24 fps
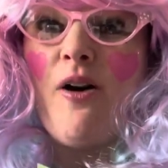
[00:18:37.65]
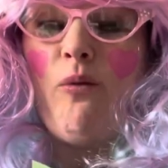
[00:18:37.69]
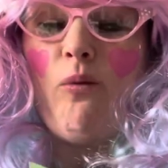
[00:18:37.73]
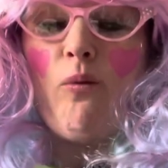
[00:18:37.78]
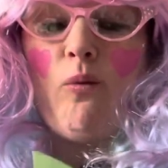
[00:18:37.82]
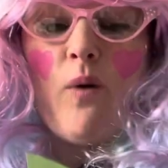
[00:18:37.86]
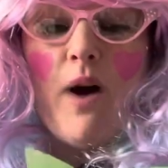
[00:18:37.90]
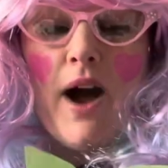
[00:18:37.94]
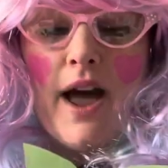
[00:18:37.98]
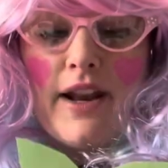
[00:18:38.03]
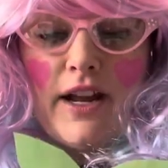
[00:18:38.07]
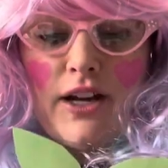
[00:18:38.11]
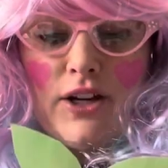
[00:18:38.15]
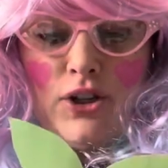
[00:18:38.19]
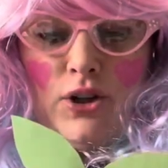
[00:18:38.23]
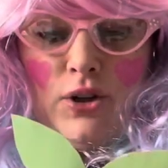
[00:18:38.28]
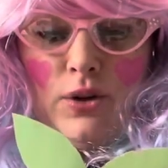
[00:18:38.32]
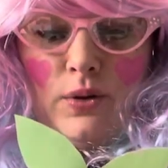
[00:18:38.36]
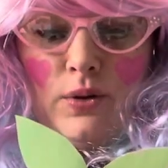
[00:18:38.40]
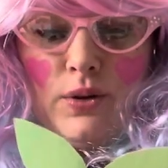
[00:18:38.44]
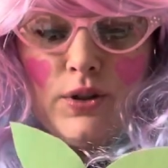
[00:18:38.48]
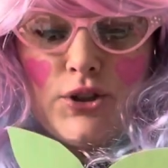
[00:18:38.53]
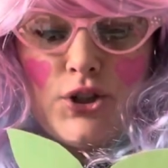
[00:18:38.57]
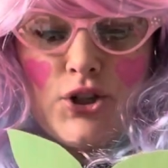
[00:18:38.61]
What a
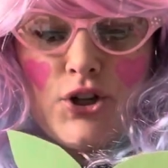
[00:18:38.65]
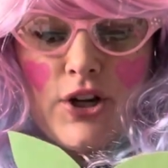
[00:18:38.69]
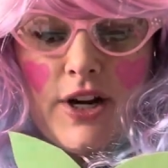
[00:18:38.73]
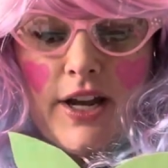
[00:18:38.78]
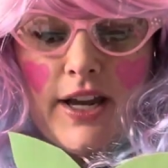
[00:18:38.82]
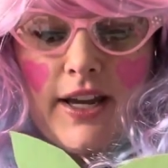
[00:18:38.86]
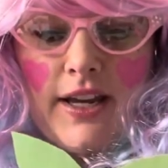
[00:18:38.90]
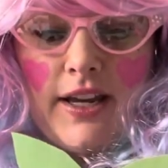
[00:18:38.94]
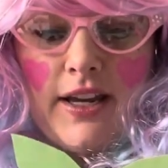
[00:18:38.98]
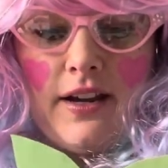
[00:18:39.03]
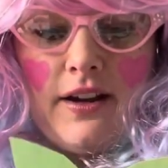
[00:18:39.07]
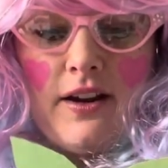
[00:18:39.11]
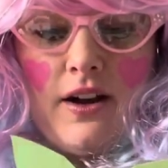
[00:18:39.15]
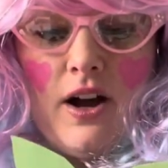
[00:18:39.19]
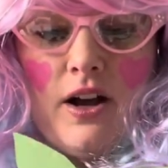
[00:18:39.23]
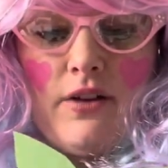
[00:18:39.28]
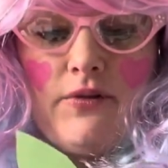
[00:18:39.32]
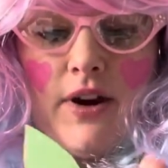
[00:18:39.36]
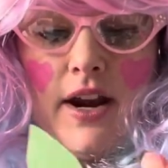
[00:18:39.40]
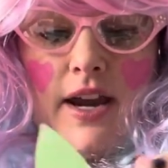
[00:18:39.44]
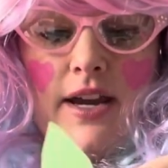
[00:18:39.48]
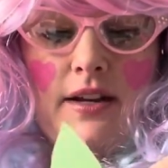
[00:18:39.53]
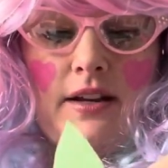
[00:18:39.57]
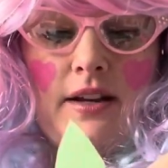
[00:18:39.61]
cool trick. All
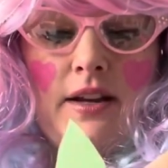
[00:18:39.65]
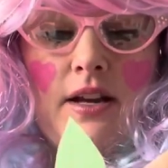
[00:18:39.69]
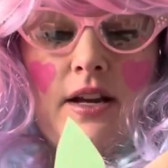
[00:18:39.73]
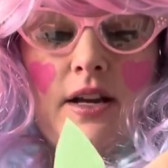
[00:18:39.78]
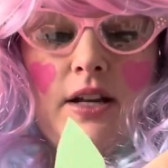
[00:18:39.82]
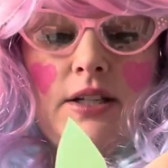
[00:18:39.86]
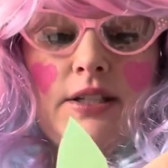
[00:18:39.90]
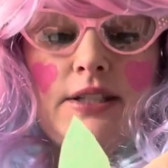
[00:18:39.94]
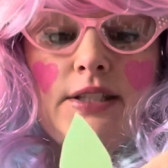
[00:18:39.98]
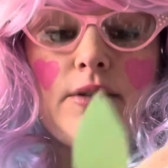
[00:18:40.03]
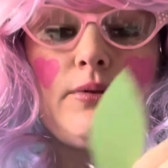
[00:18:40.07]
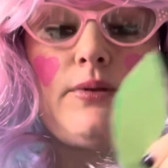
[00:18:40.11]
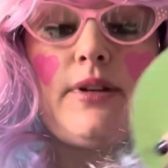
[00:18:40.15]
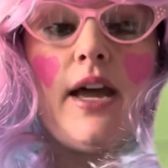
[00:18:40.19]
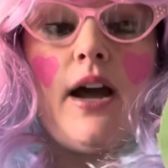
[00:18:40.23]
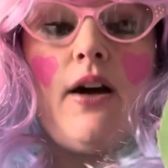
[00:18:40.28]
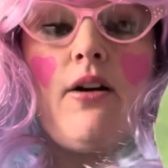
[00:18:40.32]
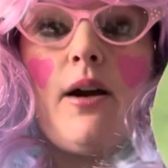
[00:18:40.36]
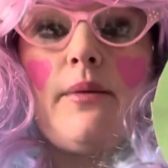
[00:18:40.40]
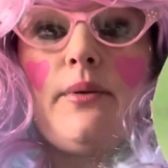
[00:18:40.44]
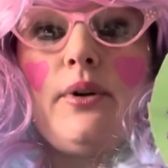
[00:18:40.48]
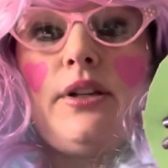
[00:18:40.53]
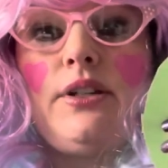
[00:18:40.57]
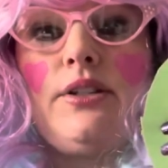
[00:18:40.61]
right, so now
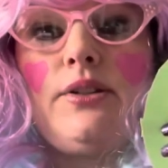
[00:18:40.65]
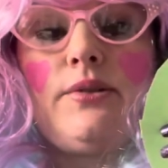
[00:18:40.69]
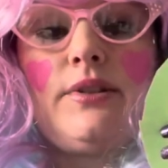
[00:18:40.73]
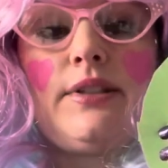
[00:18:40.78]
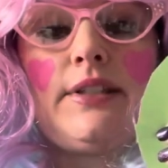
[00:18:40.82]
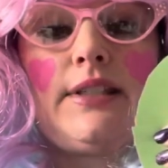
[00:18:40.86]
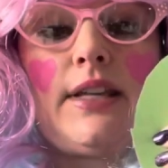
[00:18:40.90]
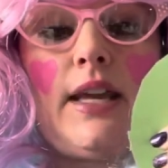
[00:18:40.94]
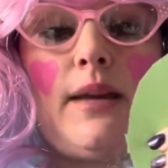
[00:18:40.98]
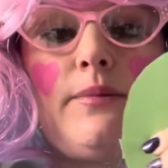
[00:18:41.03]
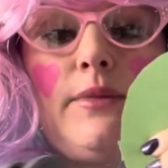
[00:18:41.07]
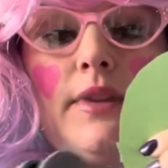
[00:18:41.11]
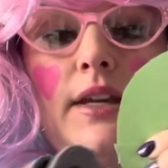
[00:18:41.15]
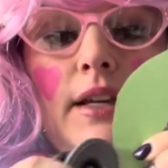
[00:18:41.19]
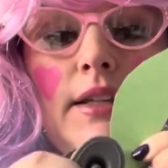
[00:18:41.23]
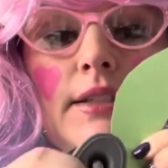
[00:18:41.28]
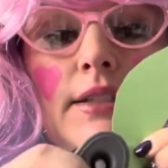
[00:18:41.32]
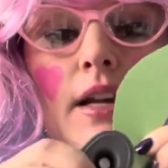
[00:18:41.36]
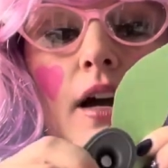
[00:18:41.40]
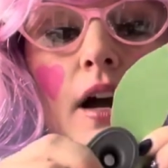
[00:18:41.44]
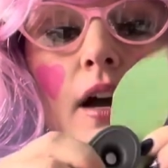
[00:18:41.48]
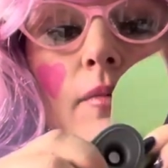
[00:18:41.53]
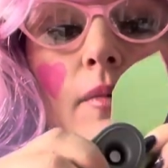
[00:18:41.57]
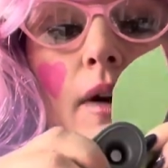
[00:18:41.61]
I'm going to do the same thing
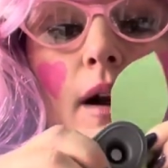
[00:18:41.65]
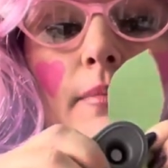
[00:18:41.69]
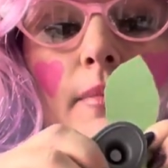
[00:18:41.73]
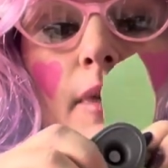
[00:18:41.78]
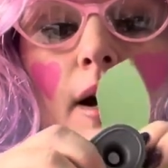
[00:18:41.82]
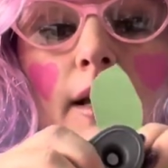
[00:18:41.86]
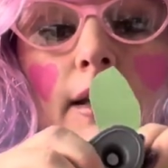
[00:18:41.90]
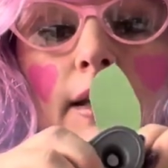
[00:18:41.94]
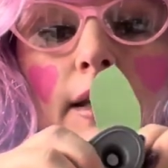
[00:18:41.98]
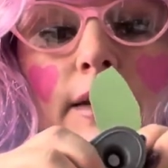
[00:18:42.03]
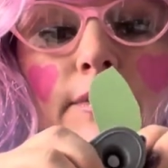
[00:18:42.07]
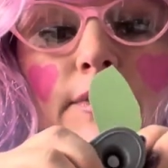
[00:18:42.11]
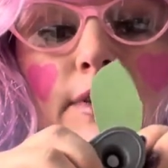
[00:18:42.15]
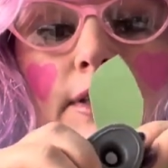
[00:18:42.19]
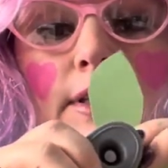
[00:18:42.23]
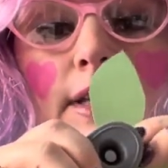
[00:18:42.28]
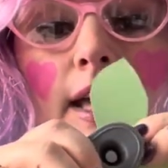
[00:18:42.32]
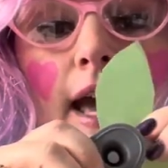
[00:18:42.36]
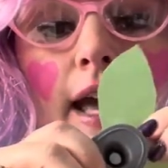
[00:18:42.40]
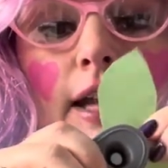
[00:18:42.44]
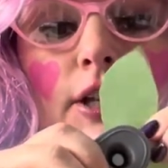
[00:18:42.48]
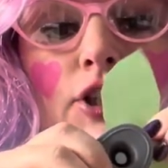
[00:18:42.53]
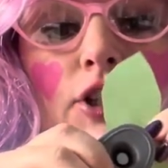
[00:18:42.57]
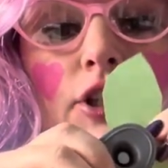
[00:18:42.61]
because I want my leaves
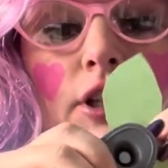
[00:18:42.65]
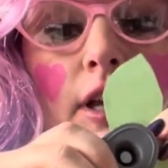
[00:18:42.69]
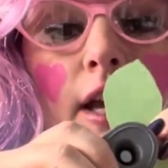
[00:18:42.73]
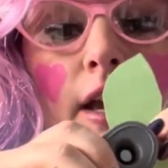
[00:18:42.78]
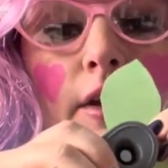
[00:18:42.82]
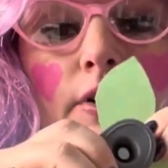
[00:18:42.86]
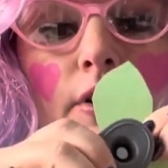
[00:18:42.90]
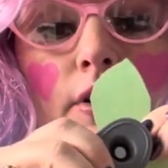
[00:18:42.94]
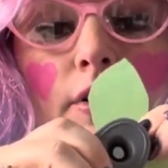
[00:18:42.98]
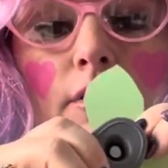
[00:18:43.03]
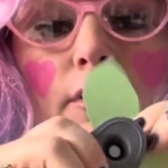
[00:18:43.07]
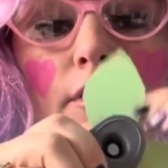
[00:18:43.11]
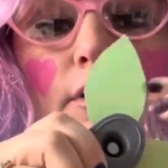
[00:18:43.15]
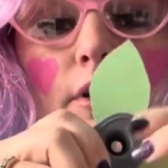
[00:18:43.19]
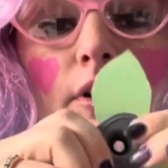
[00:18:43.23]
attached together.